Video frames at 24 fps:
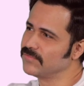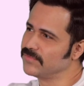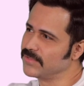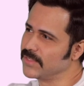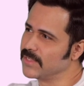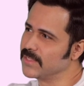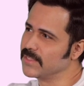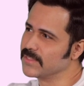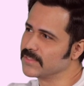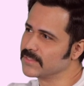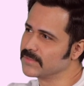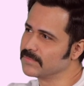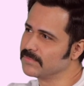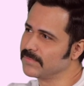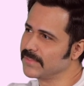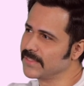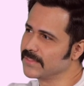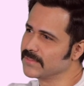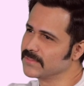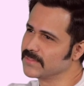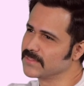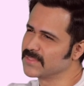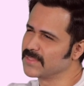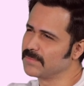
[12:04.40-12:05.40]
of realism
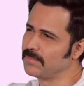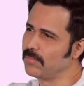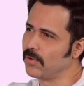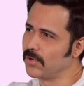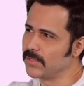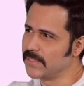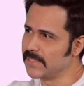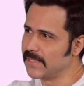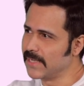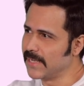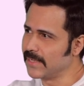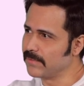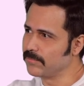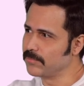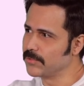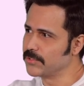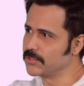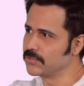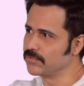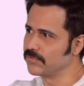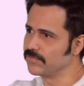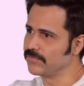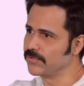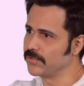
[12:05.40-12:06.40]
and it's the body
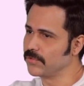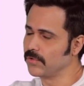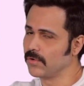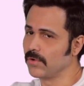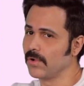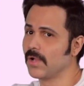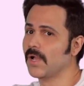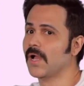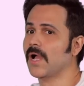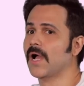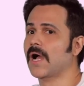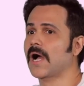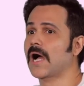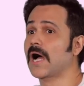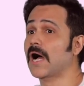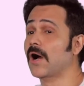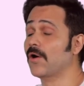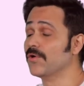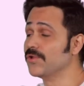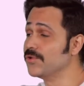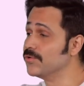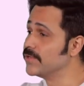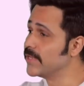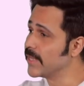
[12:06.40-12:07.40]
language of, you know,
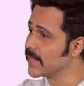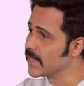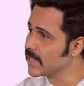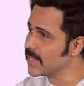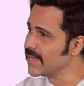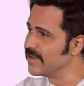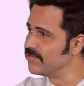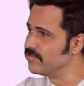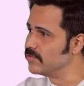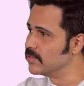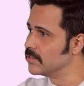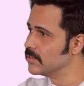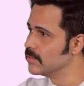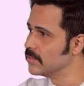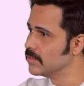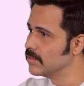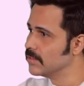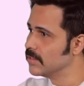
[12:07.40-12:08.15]
how do you take cover